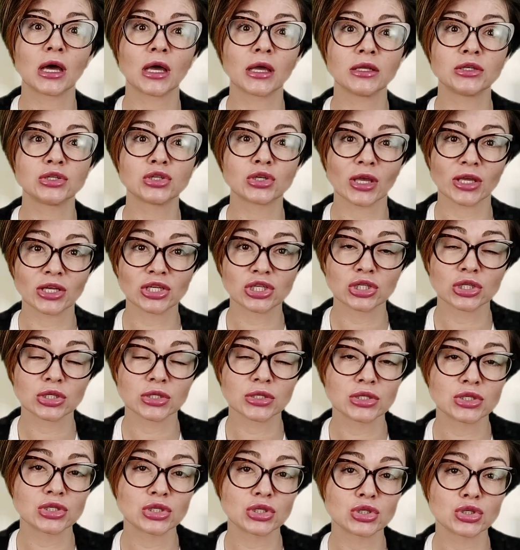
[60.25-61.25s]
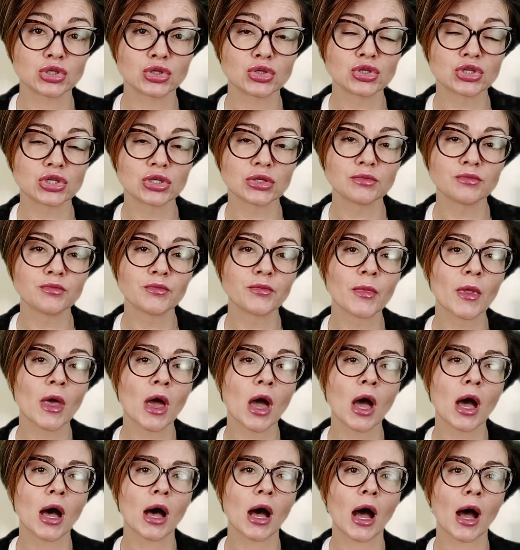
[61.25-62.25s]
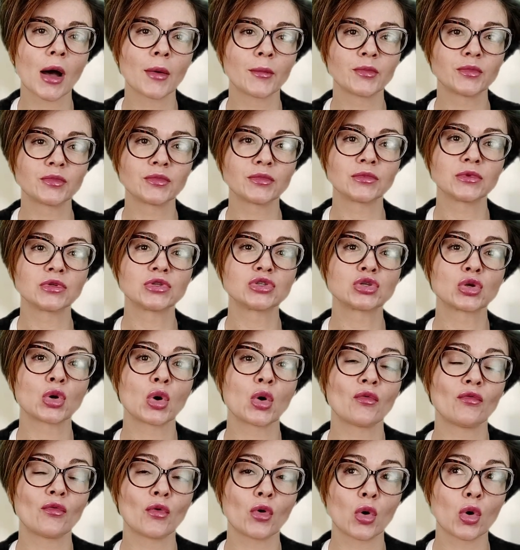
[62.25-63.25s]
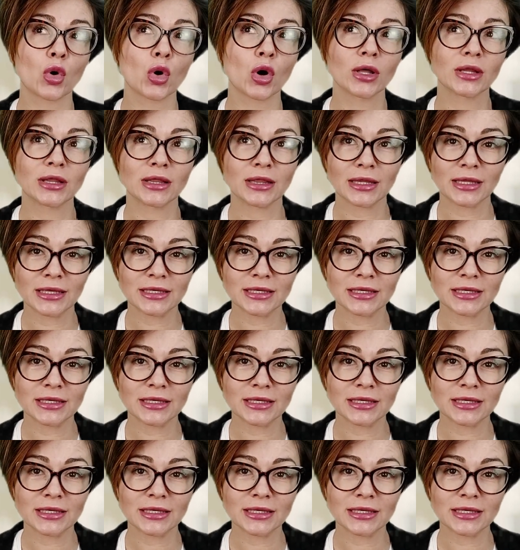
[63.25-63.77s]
educational institution, so for at